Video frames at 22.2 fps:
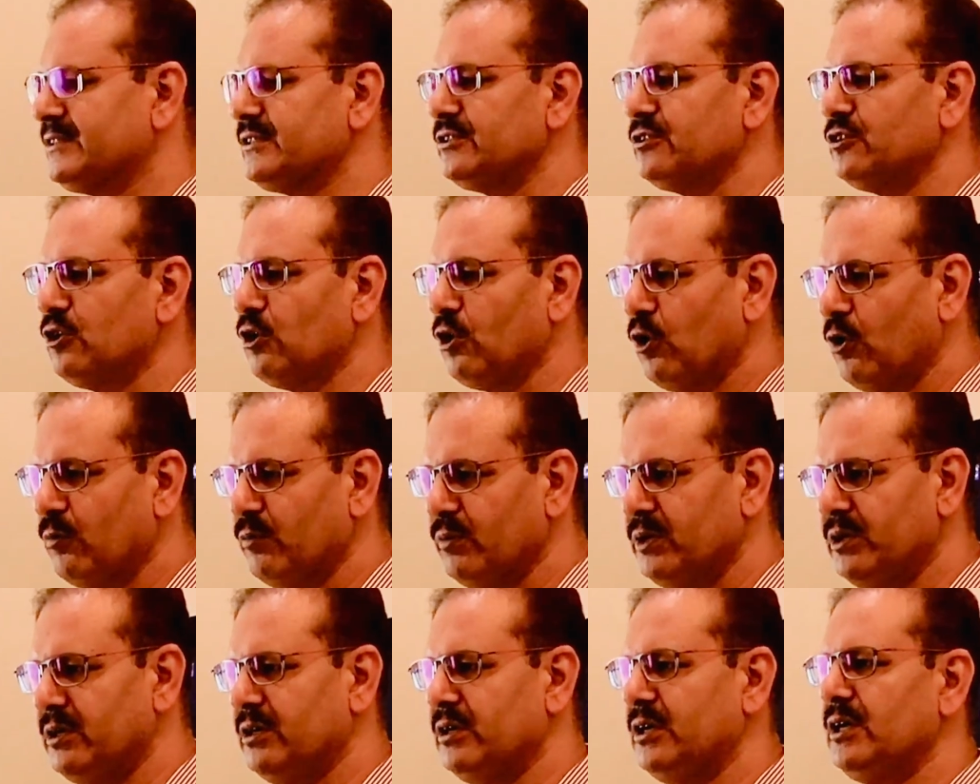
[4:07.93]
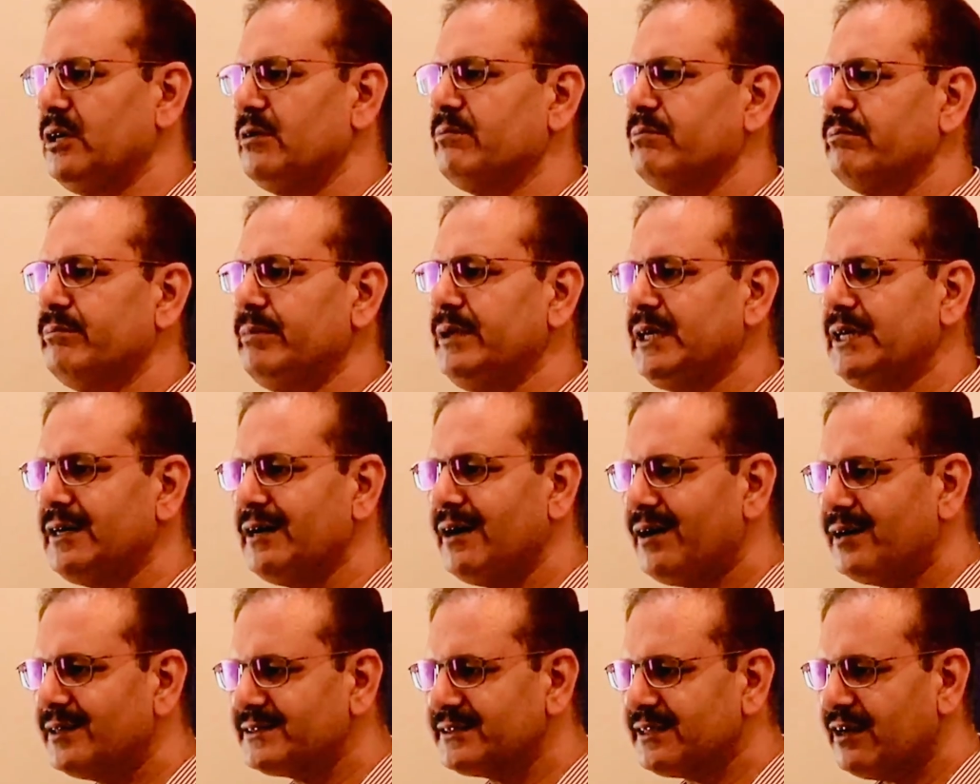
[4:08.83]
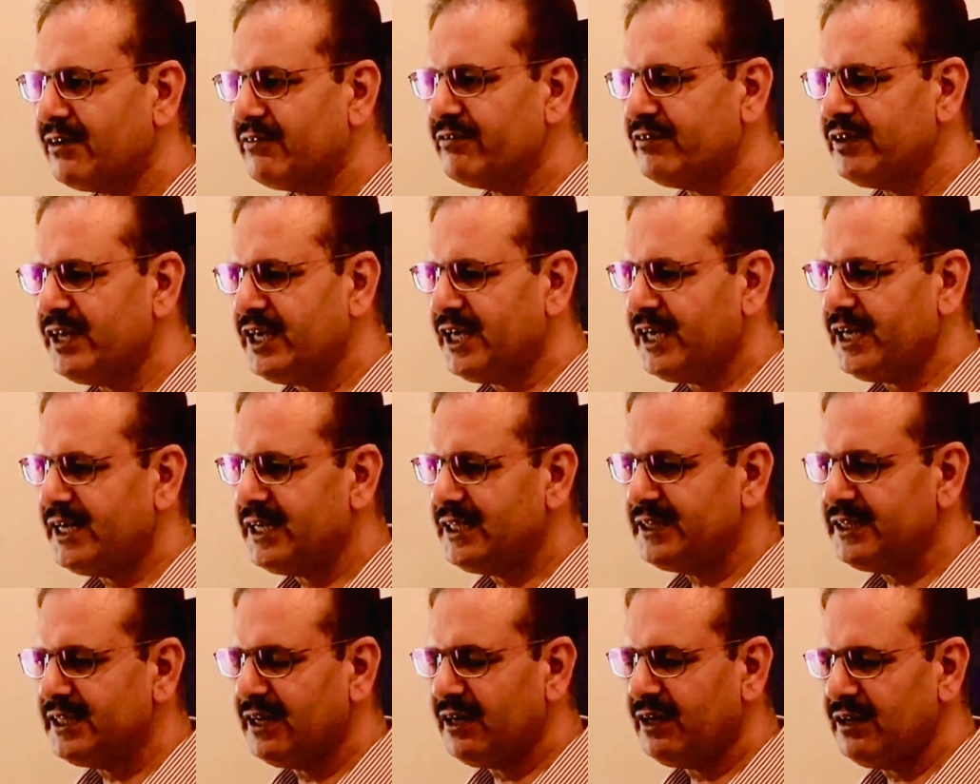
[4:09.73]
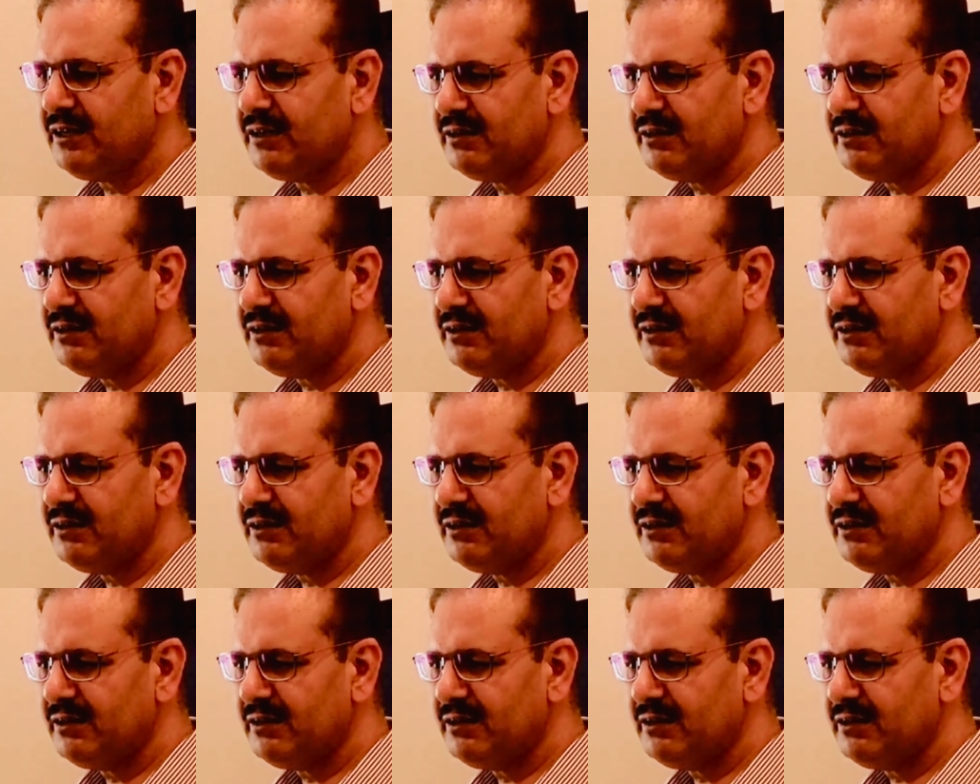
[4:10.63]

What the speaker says: normal because of air in the